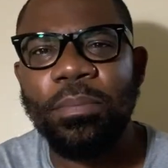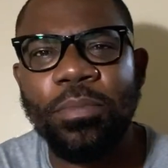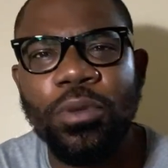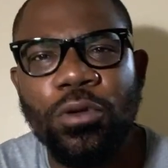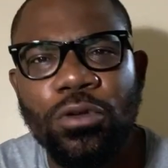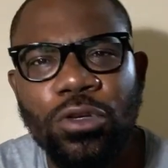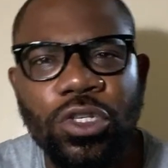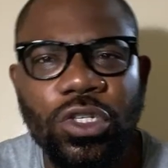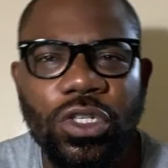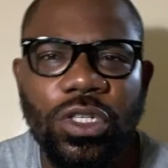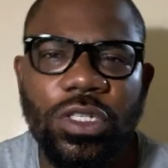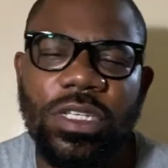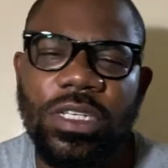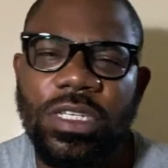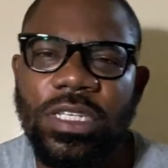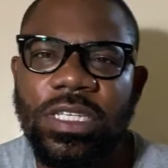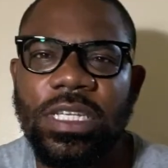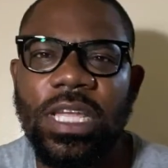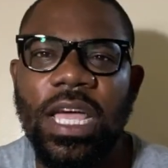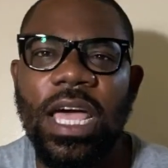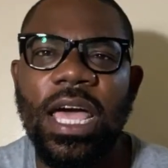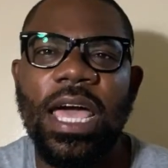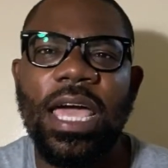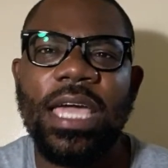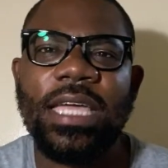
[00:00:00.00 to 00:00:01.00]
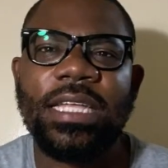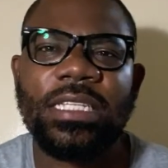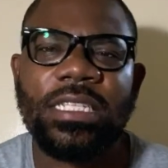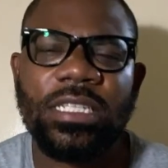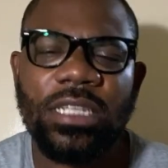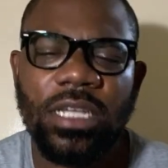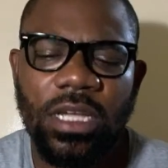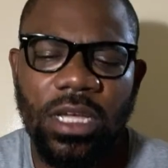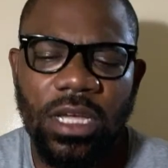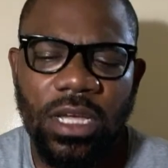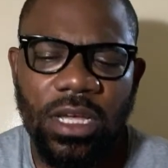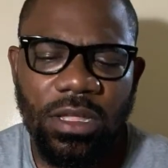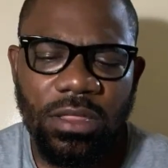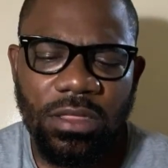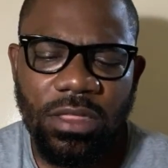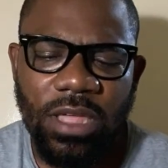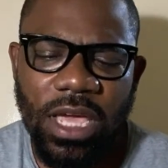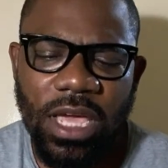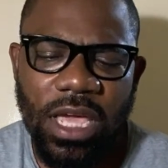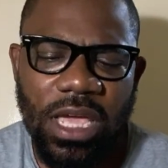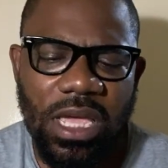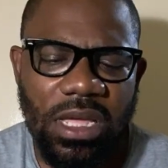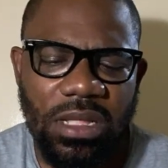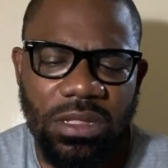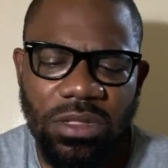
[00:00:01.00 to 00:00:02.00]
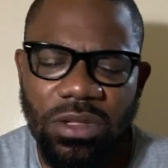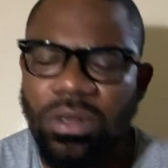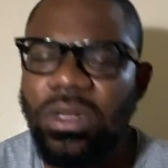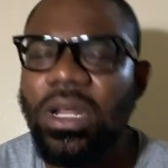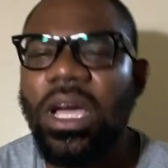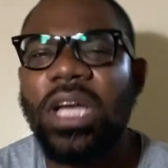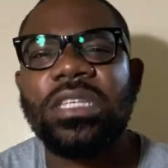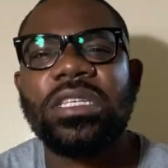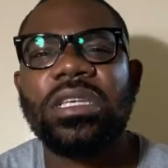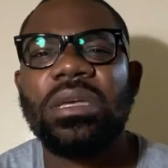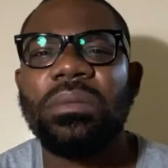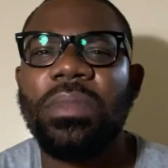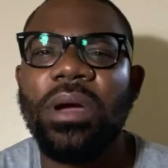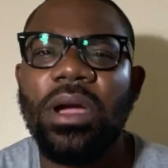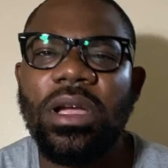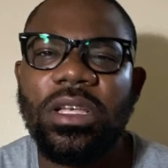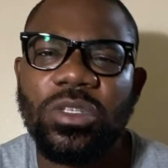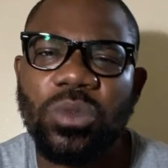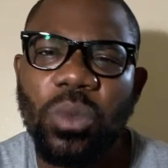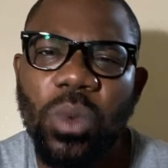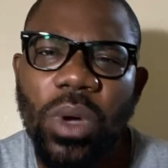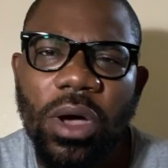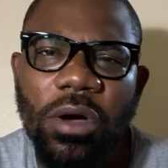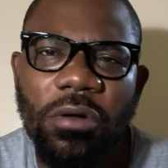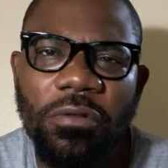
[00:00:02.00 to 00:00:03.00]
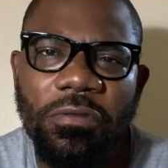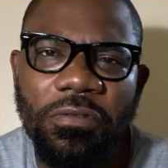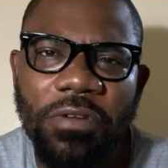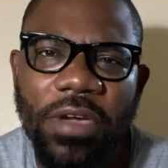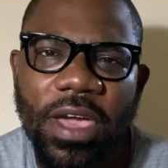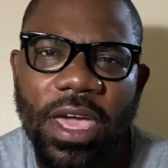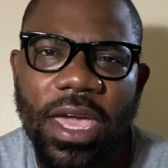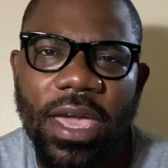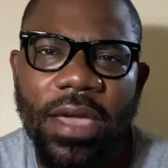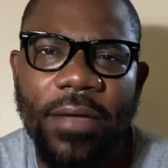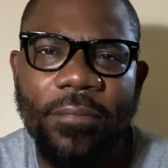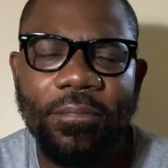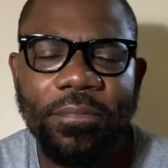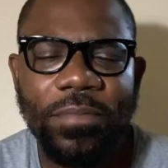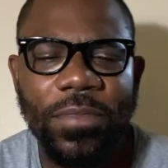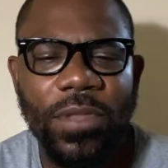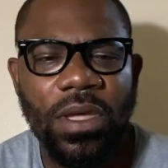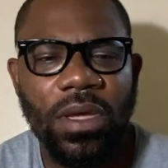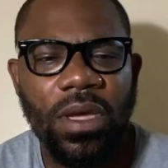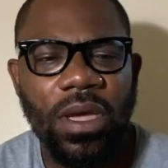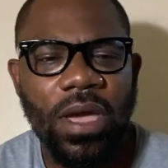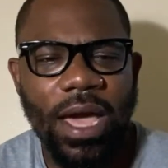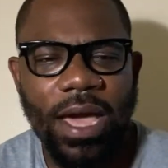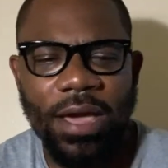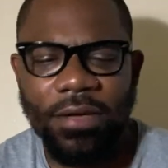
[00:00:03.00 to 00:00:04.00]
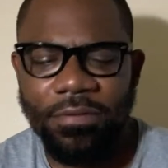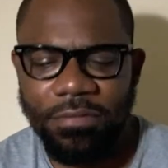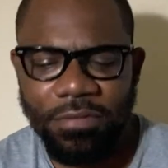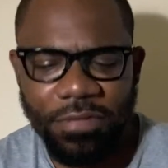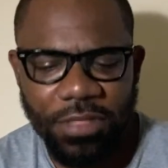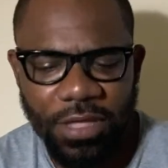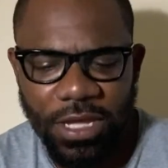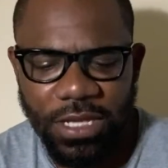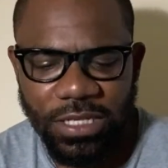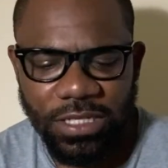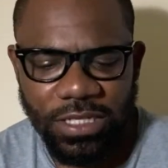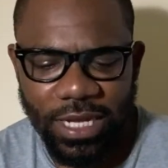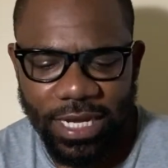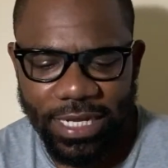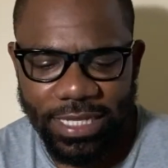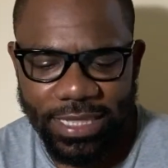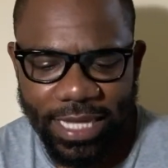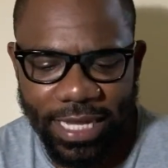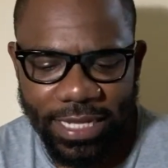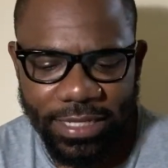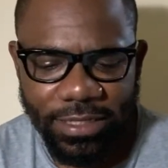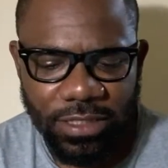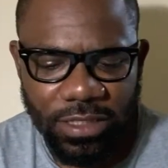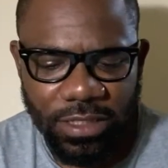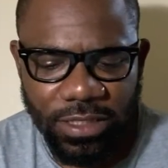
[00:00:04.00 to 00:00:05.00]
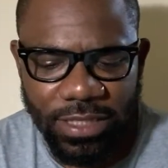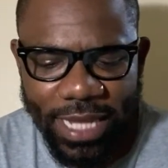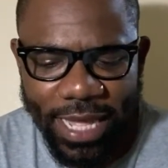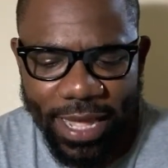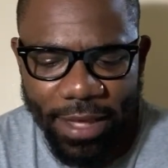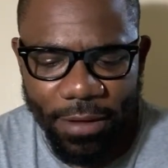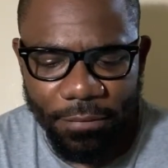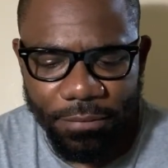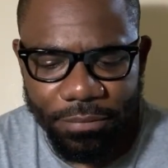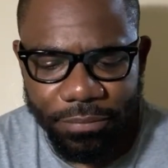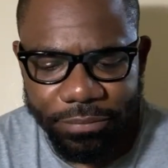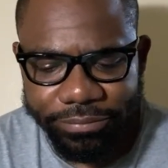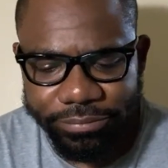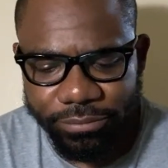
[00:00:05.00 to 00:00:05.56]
pushed to the side. They don't ask about his welfare and things like that. Now,